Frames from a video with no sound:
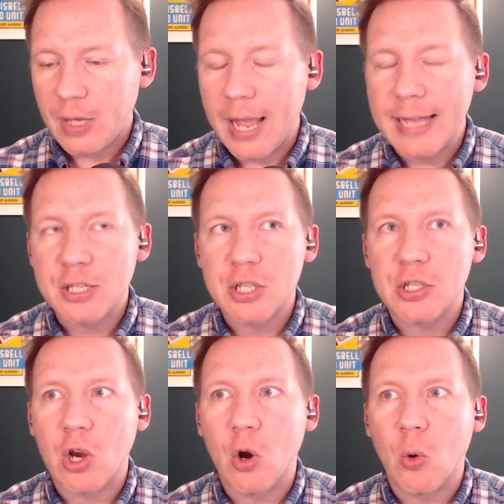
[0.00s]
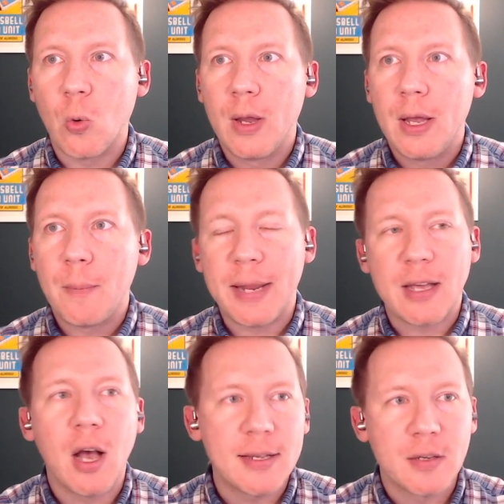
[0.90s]
And so
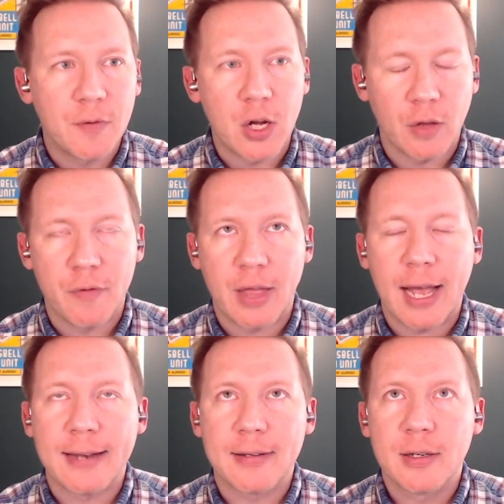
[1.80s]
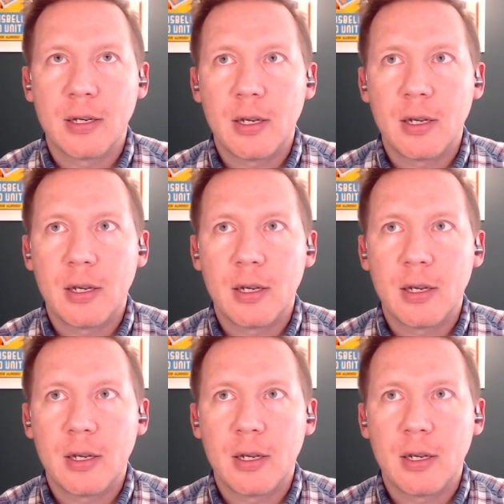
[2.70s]
because of all of that,